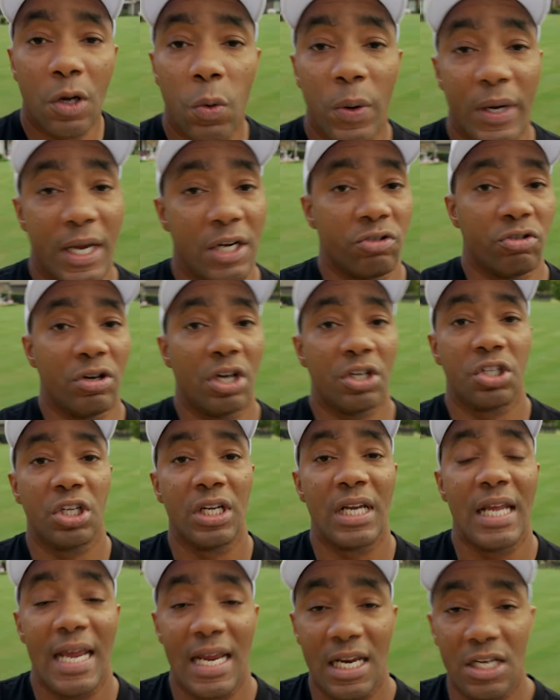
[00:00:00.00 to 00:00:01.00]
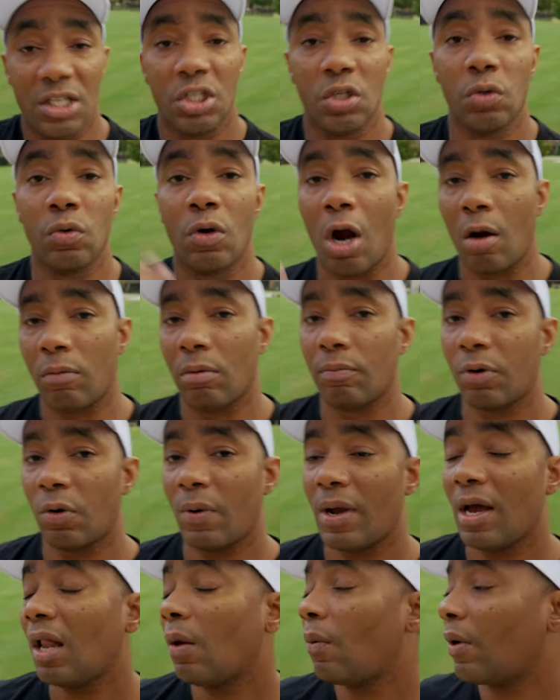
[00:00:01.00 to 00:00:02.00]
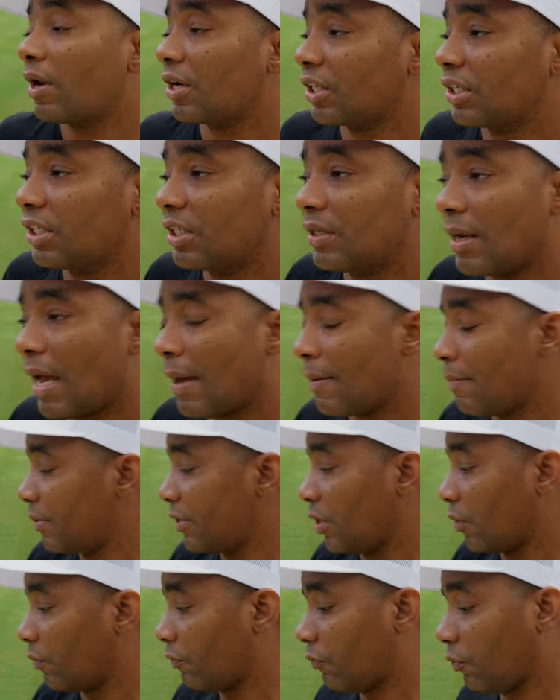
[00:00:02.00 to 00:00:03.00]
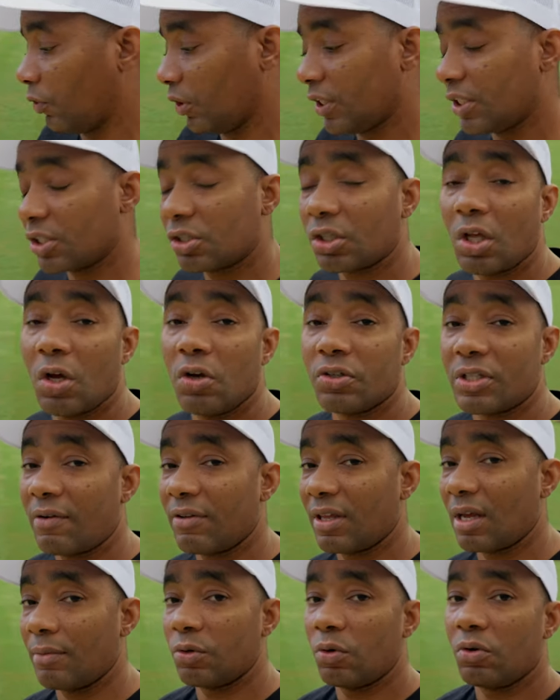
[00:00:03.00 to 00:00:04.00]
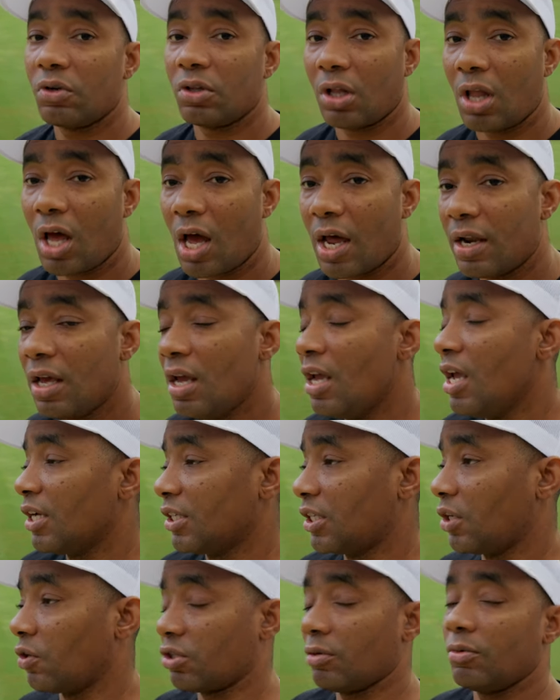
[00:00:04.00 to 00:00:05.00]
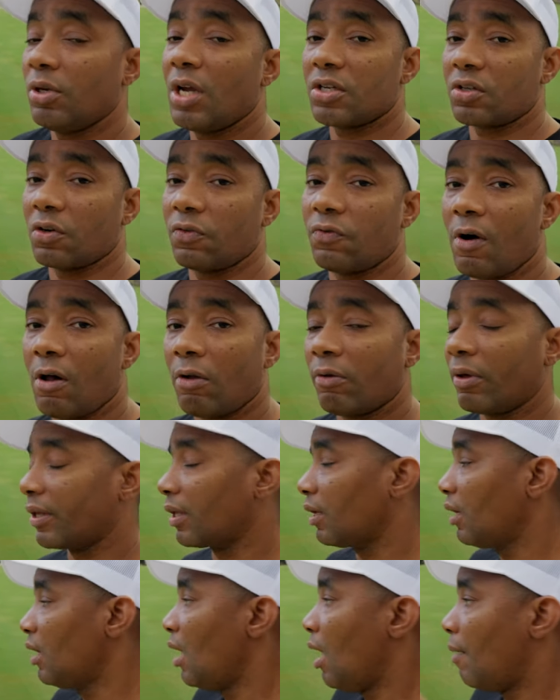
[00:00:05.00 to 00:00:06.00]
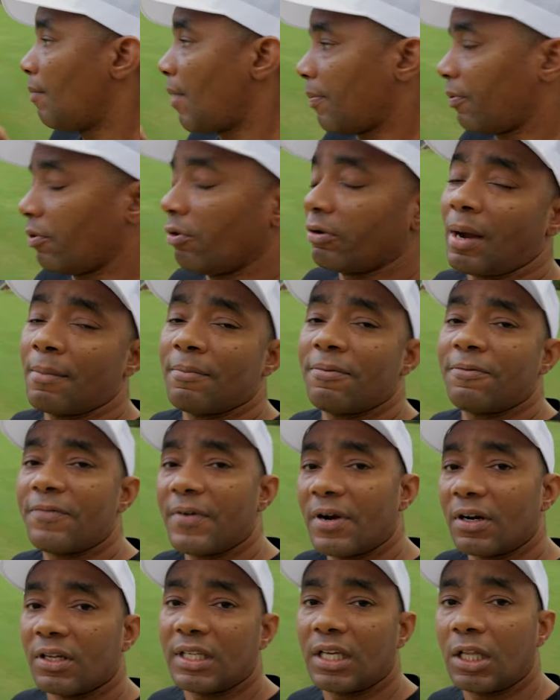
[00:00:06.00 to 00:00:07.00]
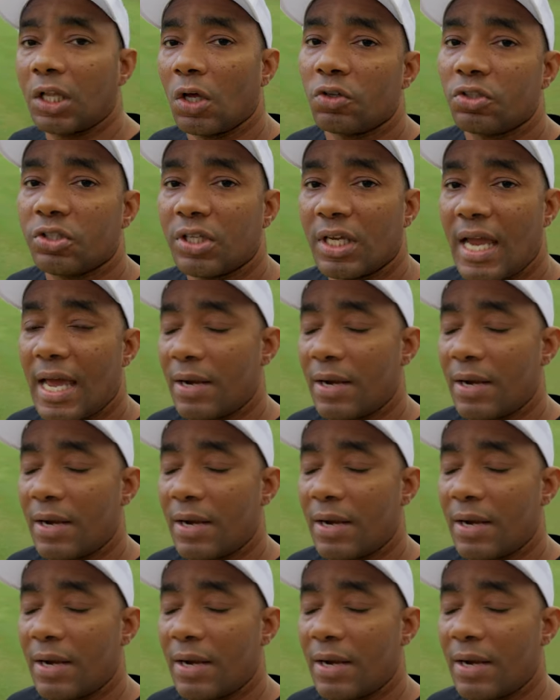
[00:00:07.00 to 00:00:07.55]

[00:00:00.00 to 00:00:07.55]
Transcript: quick introduction into Carbon Pro L. I want to get, you know, fully disclose everything I'm doing to the lawn. So I know some of you guys are following my program fairly closely